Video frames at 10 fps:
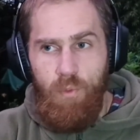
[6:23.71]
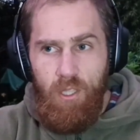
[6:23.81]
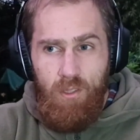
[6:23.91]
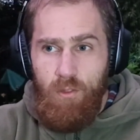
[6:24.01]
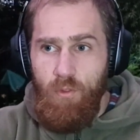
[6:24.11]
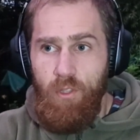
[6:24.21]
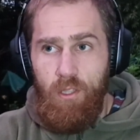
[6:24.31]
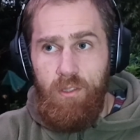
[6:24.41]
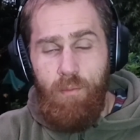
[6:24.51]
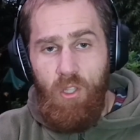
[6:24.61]
Because
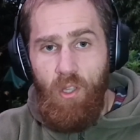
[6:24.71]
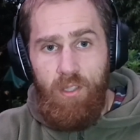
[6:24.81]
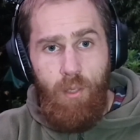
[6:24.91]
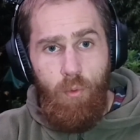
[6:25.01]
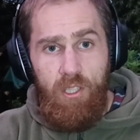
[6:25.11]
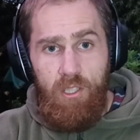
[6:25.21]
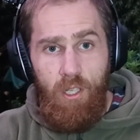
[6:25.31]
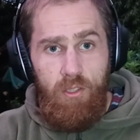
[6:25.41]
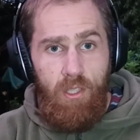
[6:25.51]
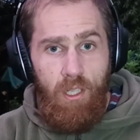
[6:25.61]
for something like
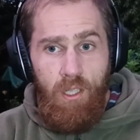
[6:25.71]
Subaruginosa,